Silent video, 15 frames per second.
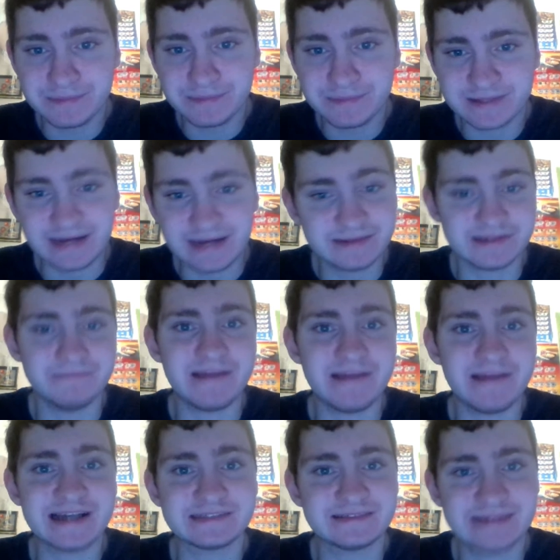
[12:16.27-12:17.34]
It's not going to
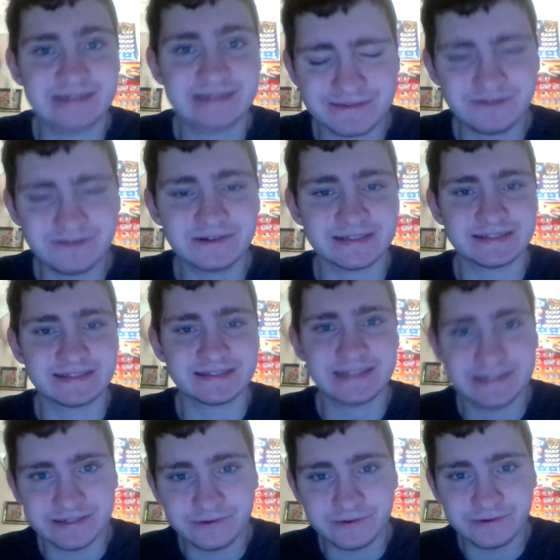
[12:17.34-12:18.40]
magically stop. It's still going to
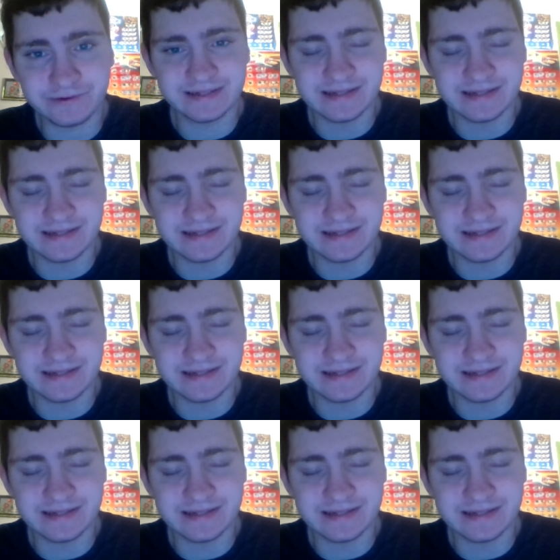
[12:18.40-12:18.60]
continue.